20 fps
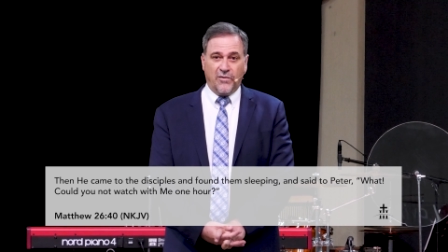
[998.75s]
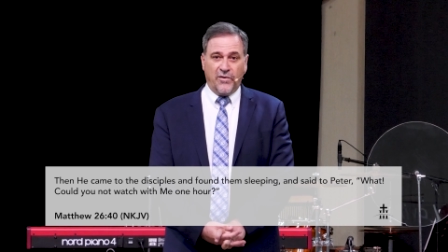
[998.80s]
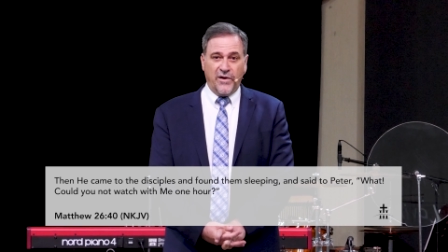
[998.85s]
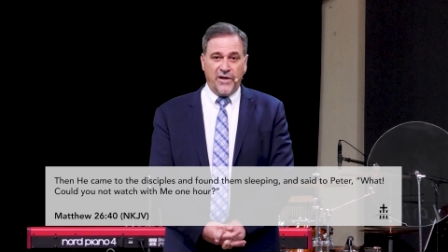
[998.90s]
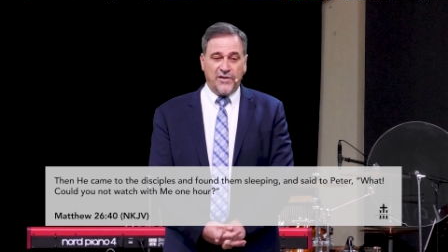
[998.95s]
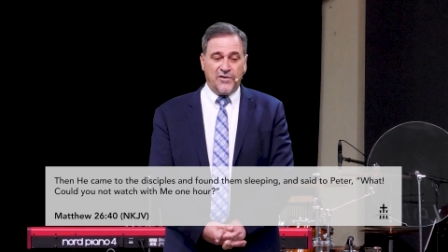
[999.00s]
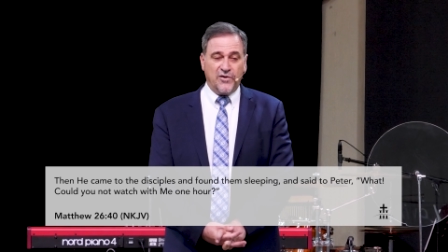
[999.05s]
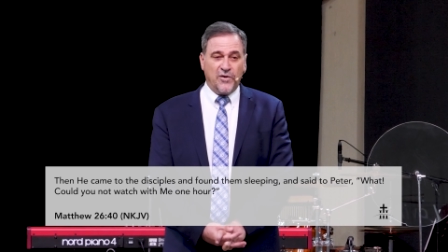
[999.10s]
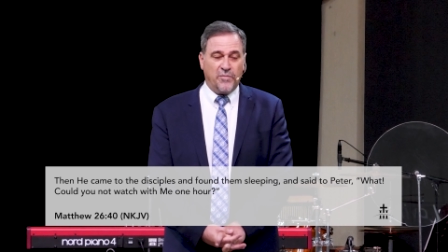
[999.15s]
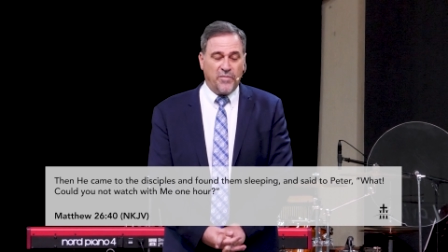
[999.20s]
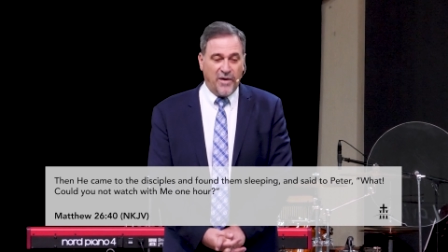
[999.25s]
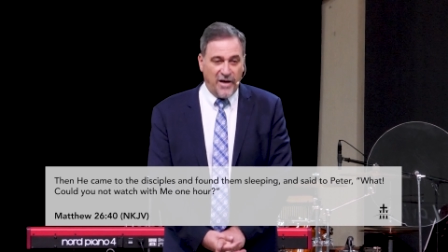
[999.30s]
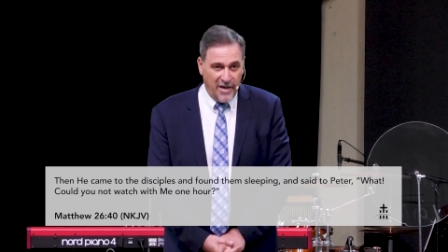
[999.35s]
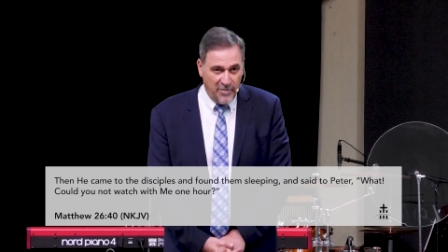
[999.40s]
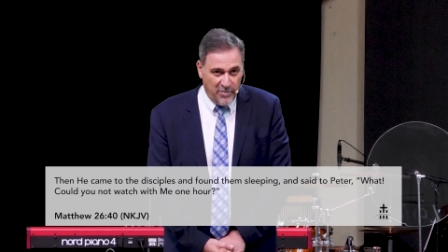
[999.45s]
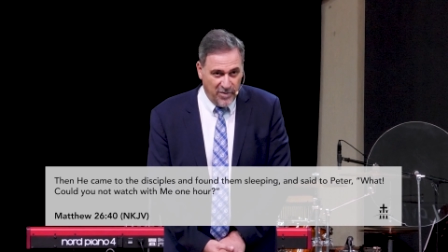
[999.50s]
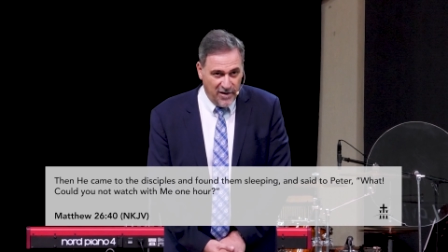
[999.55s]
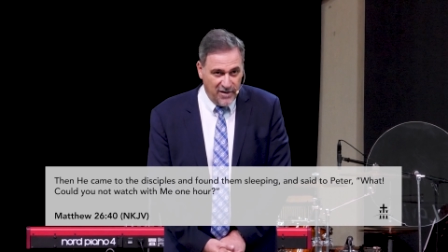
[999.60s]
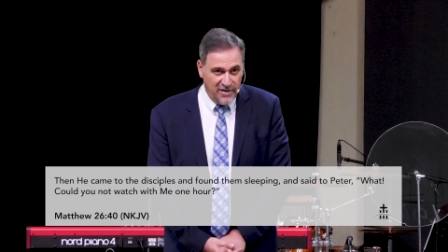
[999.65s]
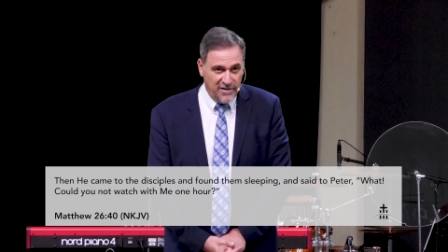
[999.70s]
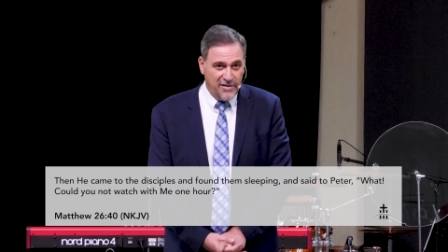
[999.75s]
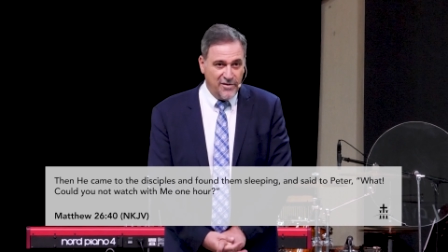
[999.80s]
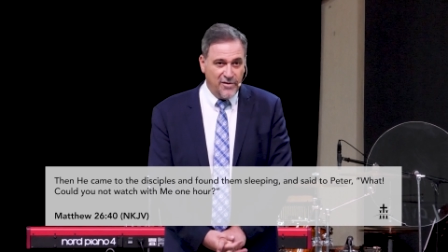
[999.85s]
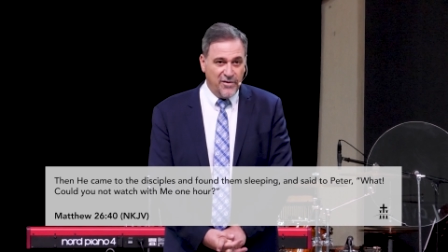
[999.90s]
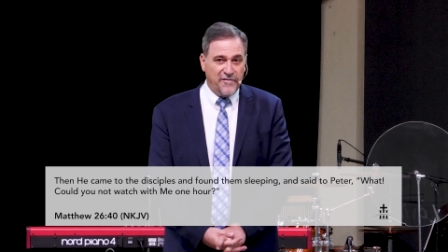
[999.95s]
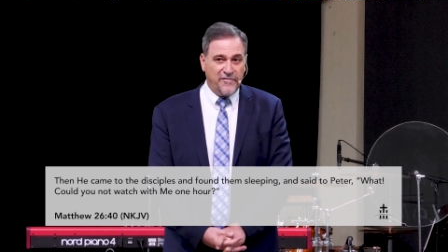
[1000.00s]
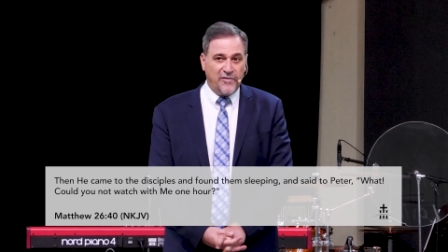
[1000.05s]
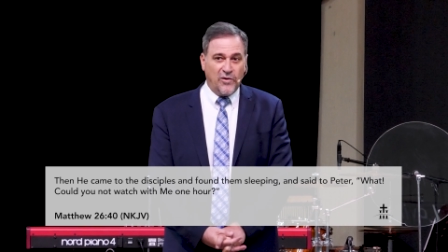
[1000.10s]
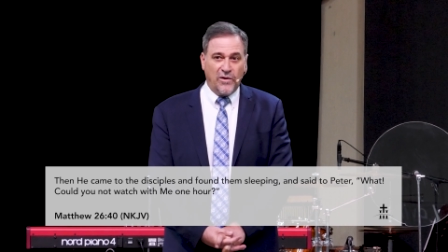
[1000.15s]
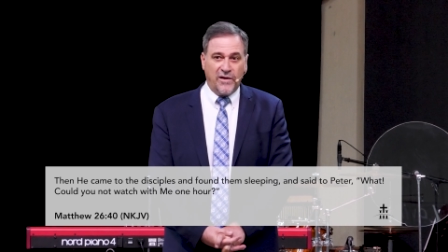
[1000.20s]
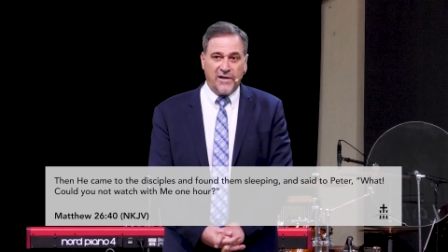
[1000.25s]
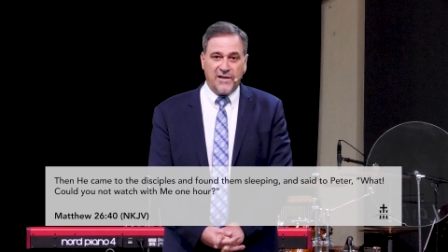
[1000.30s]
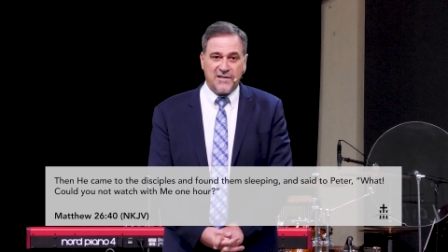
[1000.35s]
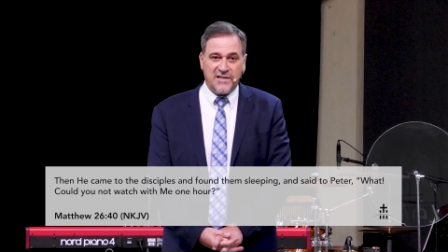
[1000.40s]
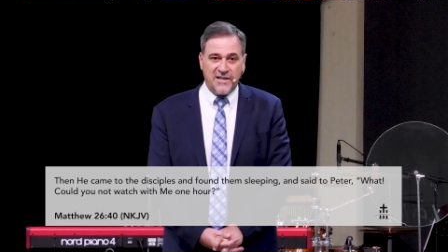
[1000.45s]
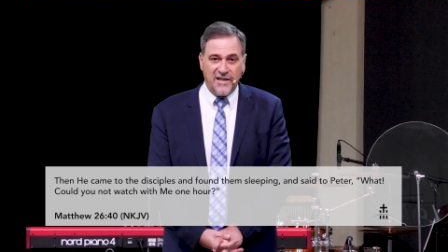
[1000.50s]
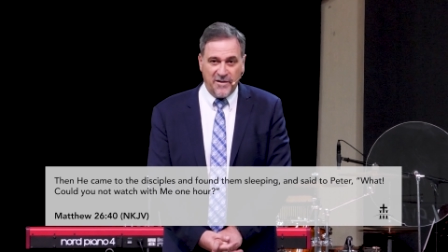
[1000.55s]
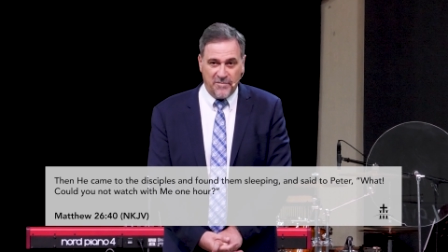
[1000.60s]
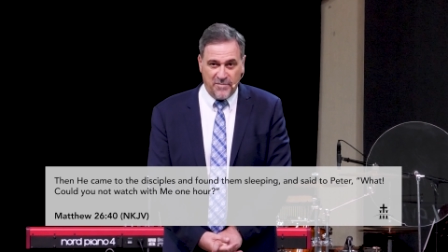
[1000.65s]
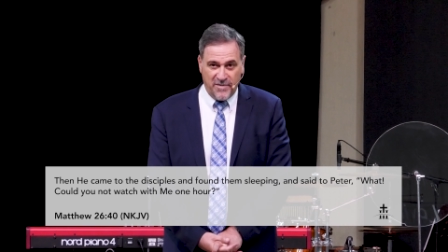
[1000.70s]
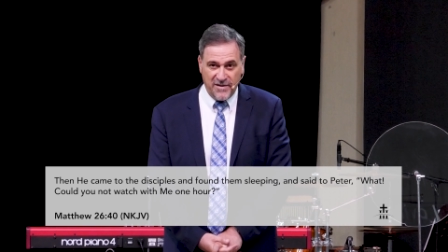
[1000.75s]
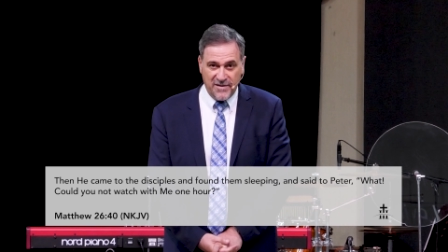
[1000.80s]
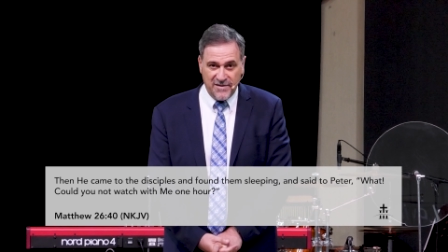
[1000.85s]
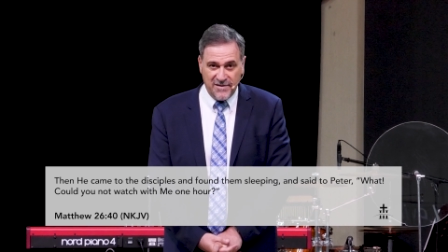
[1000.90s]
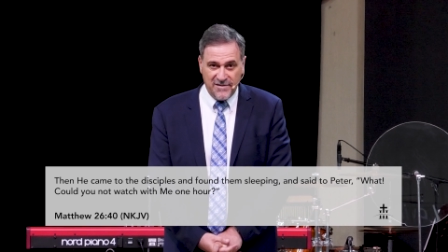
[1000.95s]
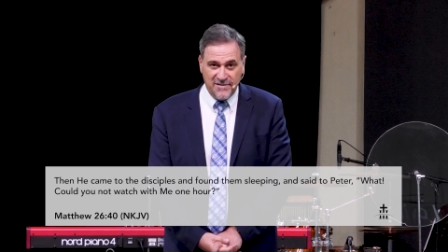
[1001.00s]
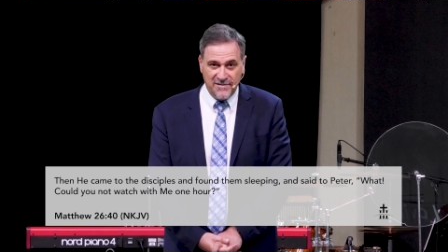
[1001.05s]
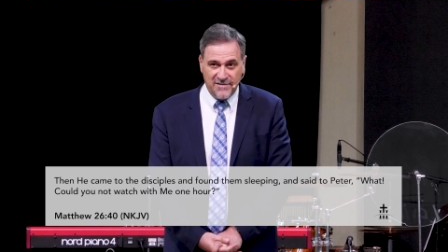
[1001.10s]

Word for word: or read your Bible, you have fallen asleep.